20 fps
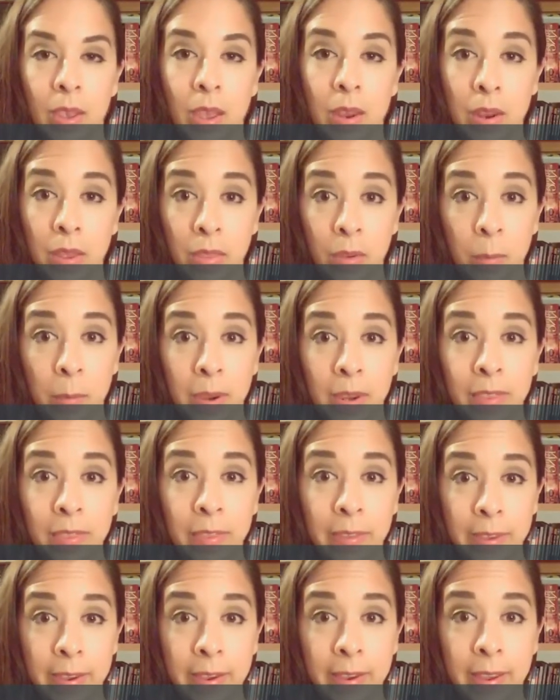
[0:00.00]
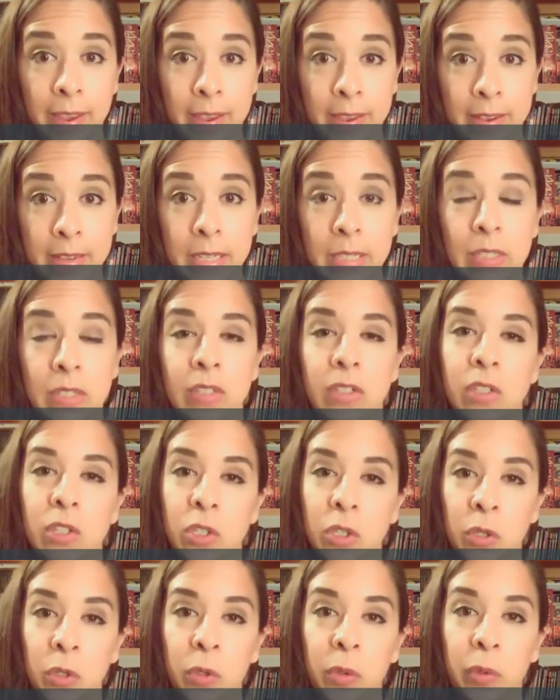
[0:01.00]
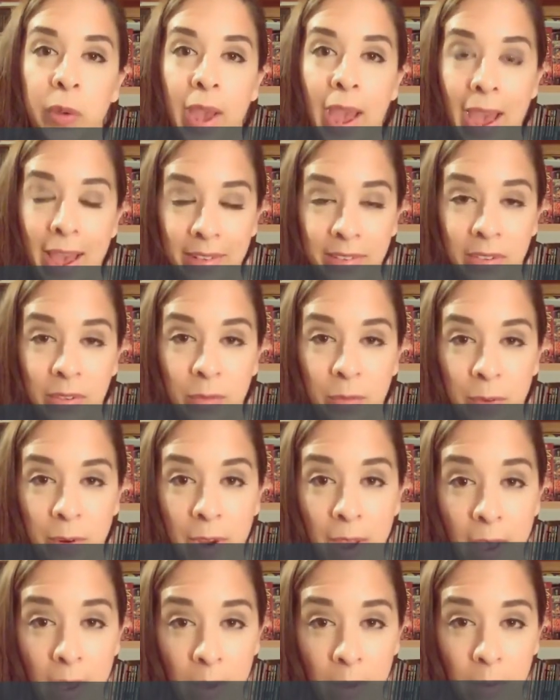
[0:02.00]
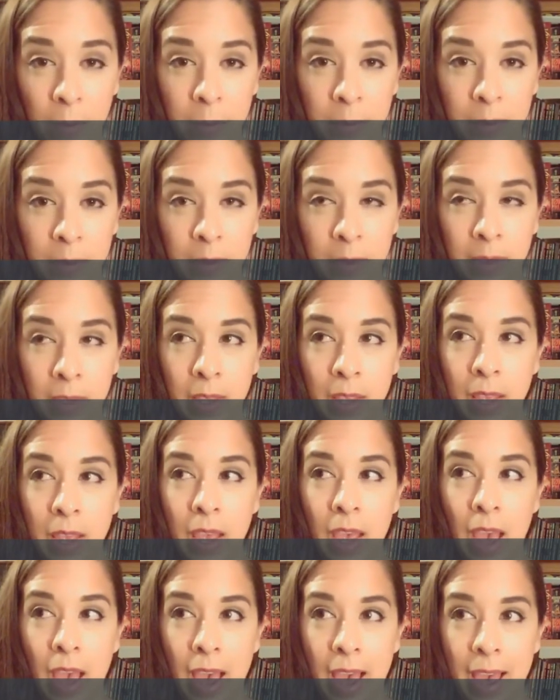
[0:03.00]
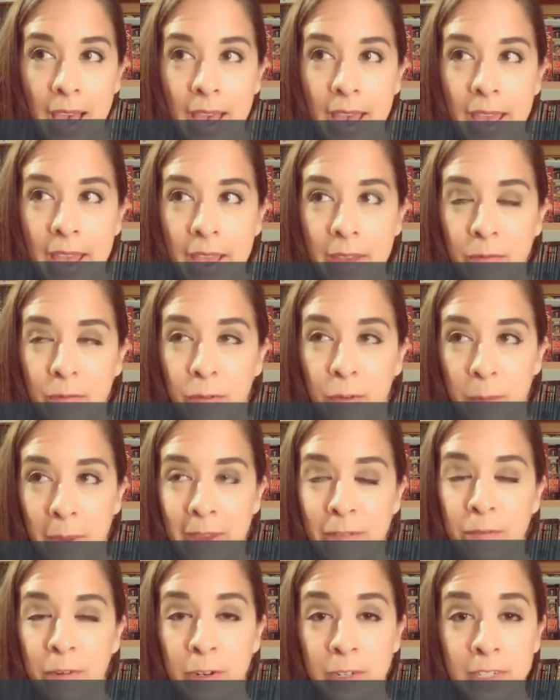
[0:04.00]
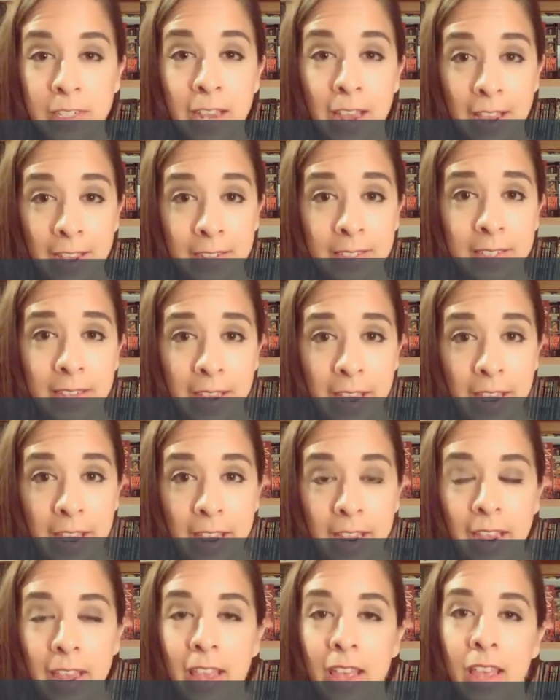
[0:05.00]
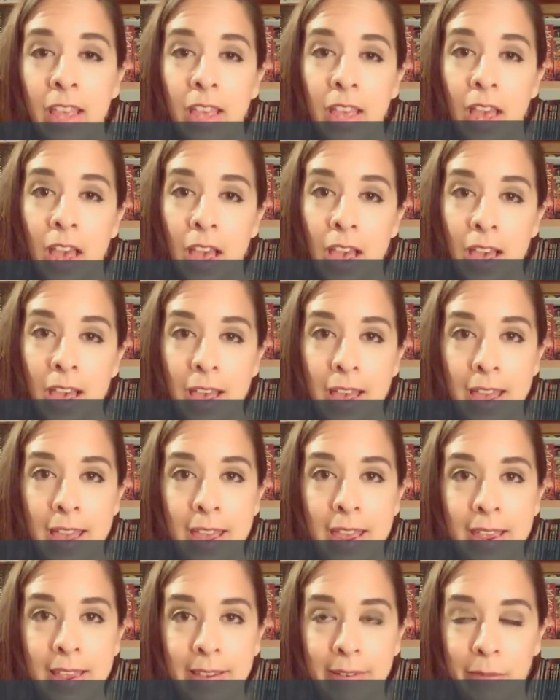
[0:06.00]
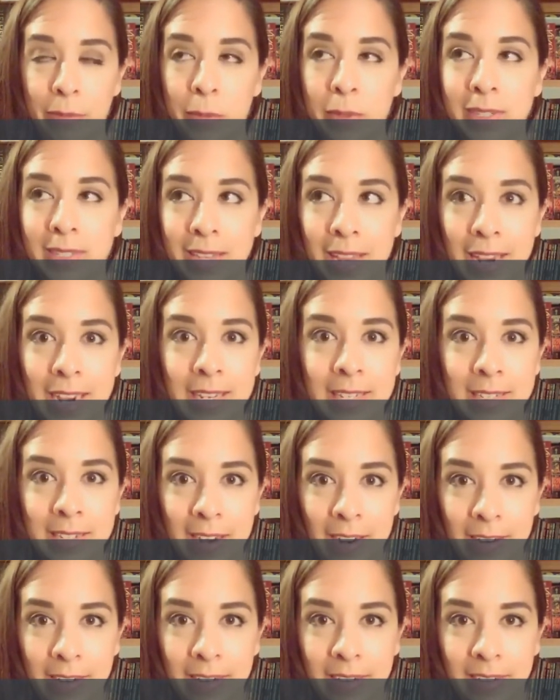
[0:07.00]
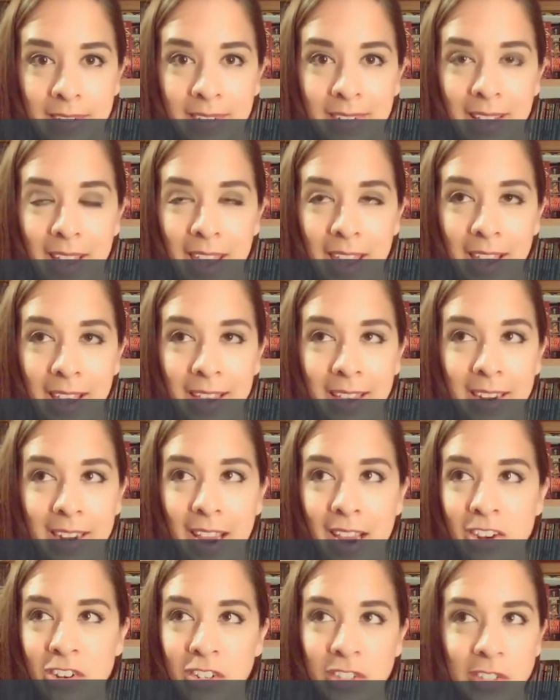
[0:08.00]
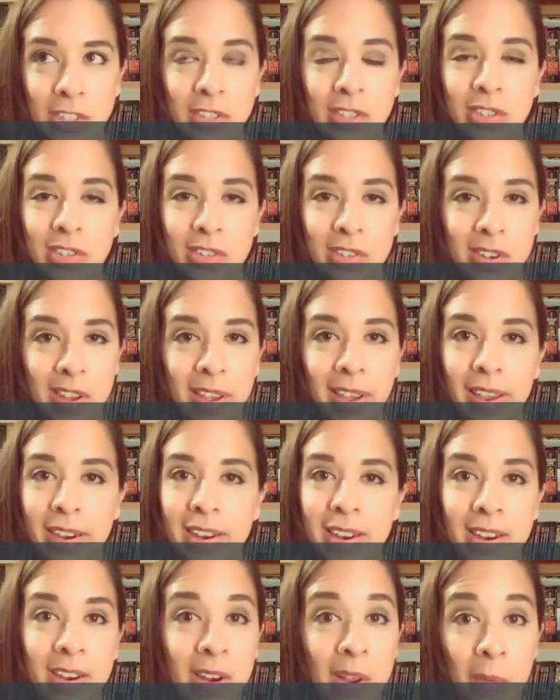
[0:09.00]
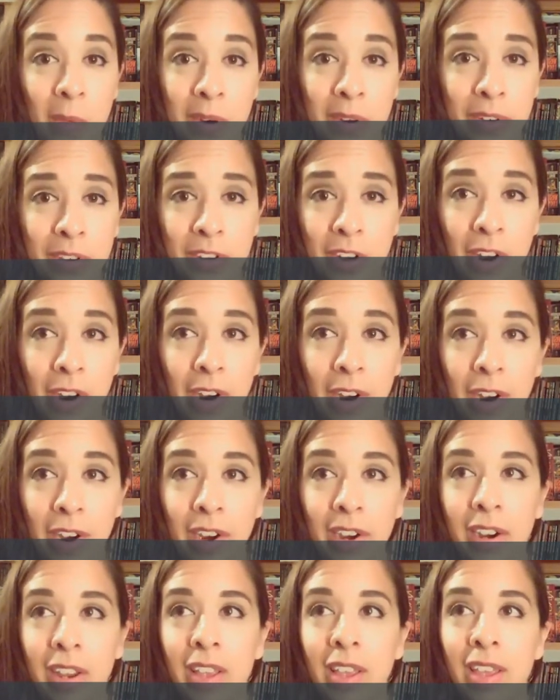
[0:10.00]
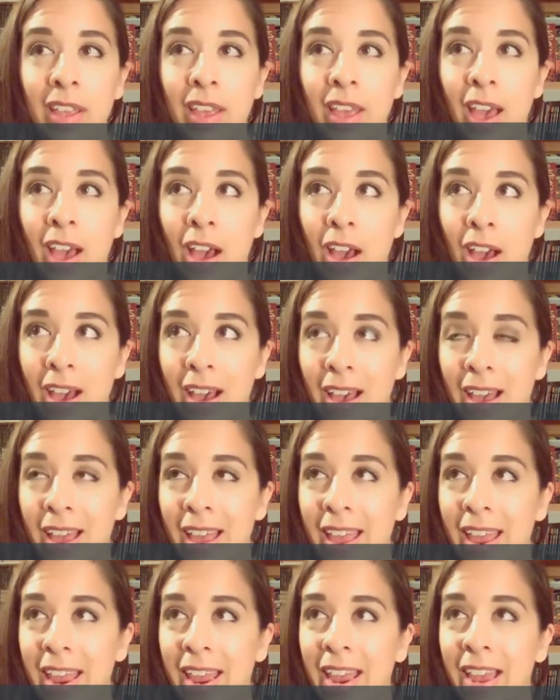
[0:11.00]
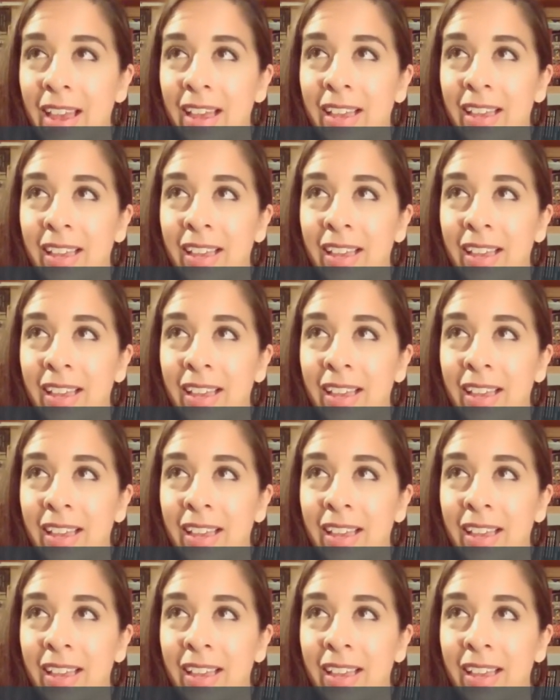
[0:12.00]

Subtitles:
Another big thing is to ask for help. For my first essay, I was getting stuck and I didn't know where to start. I